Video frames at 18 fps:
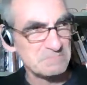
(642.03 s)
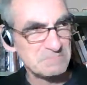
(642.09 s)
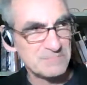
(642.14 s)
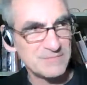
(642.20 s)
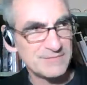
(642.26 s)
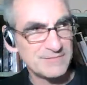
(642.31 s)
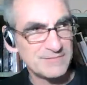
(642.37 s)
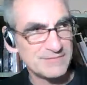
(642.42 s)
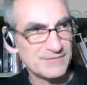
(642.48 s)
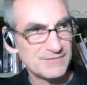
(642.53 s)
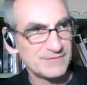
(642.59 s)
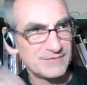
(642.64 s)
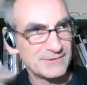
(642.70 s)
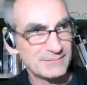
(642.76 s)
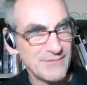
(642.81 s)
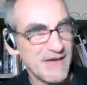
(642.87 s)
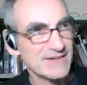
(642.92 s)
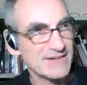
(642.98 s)

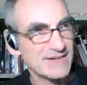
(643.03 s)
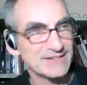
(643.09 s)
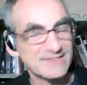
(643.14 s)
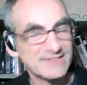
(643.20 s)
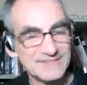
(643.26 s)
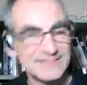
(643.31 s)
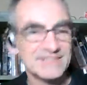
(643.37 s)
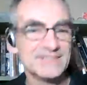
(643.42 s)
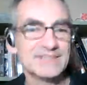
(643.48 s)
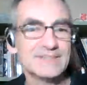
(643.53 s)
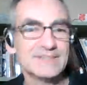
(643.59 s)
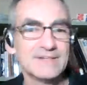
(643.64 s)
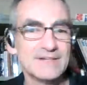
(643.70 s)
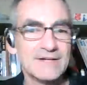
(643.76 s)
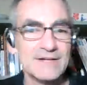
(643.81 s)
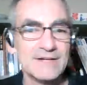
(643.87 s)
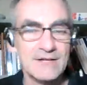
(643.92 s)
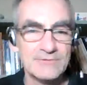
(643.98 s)
systematic need,
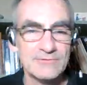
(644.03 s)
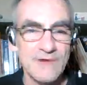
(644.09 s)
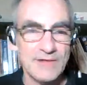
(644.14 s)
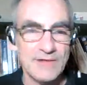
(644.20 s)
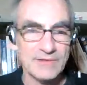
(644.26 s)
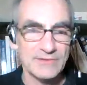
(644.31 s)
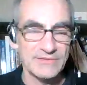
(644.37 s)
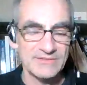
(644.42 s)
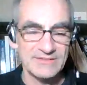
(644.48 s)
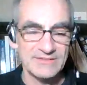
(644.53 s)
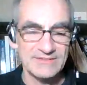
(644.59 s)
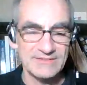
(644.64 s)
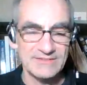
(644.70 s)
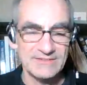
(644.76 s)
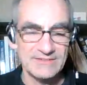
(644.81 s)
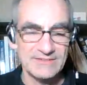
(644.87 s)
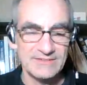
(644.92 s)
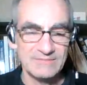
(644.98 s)
rather than
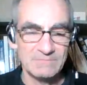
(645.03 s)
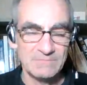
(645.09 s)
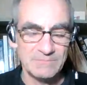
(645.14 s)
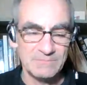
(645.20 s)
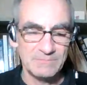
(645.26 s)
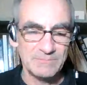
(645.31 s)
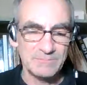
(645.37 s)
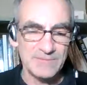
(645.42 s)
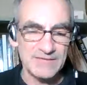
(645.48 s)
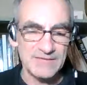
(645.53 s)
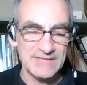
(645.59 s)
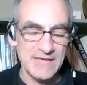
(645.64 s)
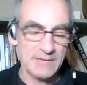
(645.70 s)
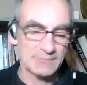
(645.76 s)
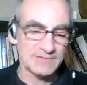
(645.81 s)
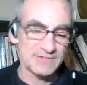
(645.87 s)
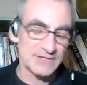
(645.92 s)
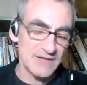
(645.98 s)
being
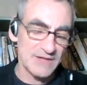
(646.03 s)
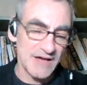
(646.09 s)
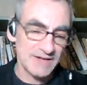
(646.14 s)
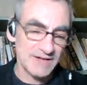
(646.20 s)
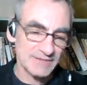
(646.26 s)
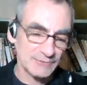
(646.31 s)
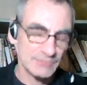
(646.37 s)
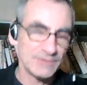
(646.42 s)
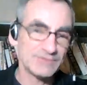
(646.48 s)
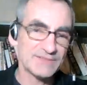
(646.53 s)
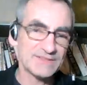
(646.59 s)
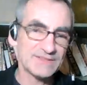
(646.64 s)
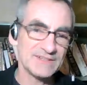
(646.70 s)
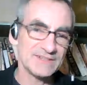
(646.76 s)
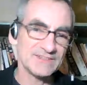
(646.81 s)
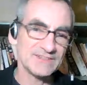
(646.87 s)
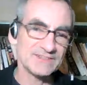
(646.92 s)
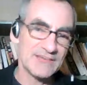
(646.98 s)
able uh,
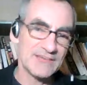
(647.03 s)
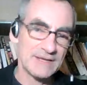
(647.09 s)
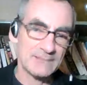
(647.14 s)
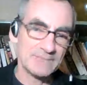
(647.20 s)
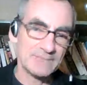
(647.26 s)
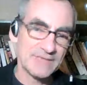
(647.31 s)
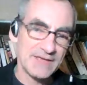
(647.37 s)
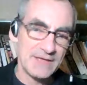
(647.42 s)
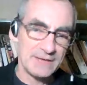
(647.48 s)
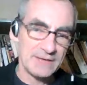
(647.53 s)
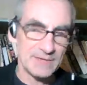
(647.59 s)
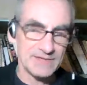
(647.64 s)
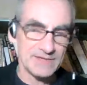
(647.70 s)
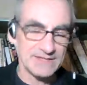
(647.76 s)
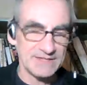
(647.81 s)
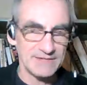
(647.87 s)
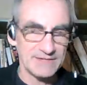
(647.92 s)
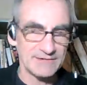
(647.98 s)
unequivocally to say, well,
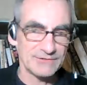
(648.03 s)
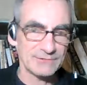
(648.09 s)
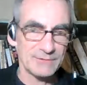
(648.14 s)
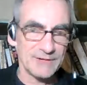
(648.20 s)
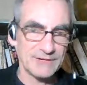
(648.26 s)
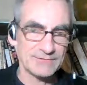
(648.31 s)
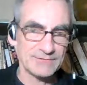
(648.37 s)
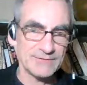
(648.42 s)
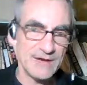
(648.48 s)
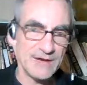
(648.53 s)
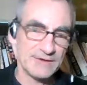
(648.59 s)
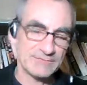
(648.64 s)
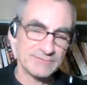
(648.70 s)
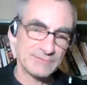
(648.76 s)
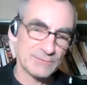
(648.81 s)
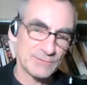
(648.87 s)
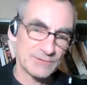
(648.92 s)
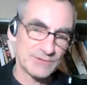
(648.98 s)
here's what I've got
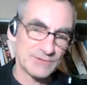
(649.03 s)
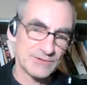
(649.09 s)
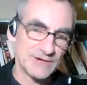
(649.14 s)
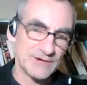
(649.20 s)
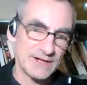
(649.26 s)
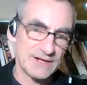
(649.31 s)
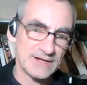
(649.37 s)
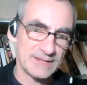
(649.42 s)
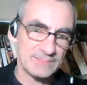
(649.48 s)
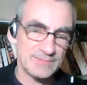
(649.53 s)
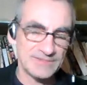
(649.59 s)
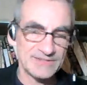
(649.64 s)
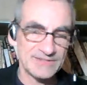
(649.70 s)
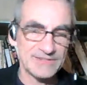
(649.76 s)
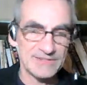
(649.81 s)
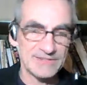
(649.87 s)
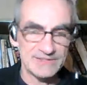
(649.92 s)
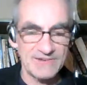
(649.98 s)
for a
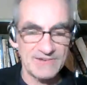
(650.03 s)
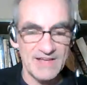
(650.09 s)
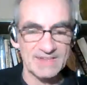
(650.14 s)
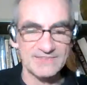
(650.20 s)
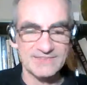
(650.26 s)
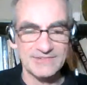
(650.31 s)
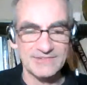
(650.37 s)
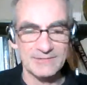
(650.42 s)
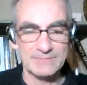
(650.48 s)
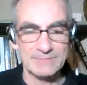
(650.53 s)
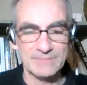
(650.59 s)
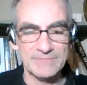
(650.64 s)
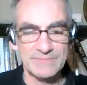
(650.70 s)
particular answer.